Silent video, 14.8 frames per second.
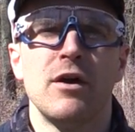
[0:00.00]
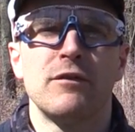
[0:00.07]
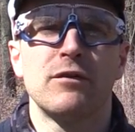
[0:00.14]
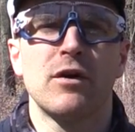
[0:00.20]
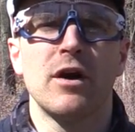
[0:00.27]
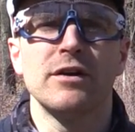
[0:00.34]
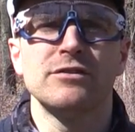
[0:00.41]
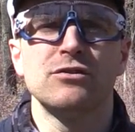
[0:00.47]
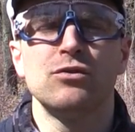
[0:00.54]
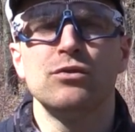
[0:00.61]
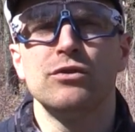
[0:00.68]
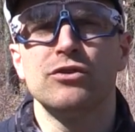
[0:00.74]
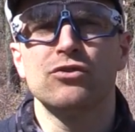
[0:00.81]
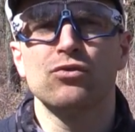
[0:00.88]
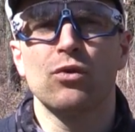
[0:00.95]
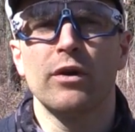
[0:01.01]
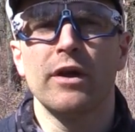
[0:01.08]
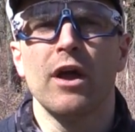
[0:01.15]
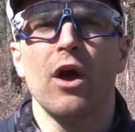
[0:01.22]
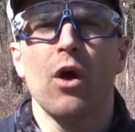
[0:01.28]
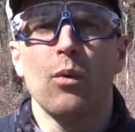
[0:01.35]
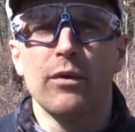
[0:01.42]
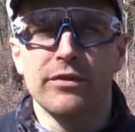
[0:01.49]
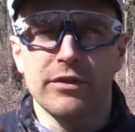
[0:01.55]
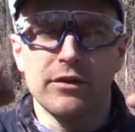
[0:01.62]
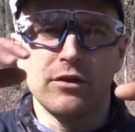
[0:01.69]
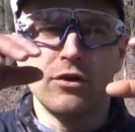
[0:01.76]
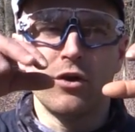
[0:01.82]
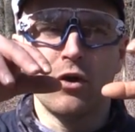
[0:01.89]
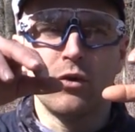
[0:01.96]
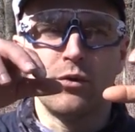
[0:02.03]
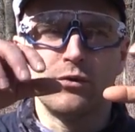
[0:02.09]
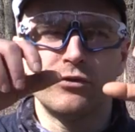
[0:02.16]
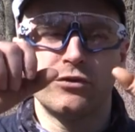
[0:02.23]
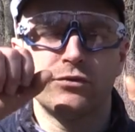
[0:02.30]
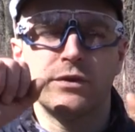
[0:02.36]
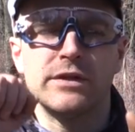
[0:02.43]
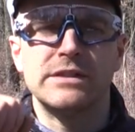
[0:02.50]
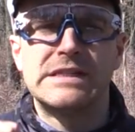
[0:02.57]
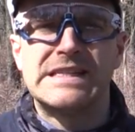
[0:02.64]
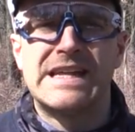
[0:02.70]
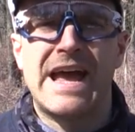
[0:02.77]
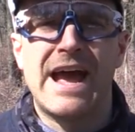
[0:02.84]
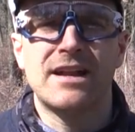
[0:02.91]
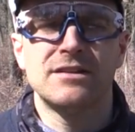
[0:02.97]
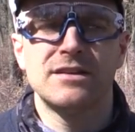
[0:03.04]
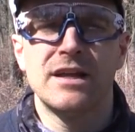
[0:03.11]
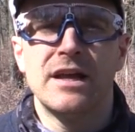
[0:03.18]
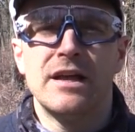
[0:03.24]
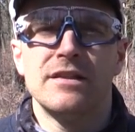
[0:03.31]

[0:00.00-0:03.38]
for us to destroy with no strings attached.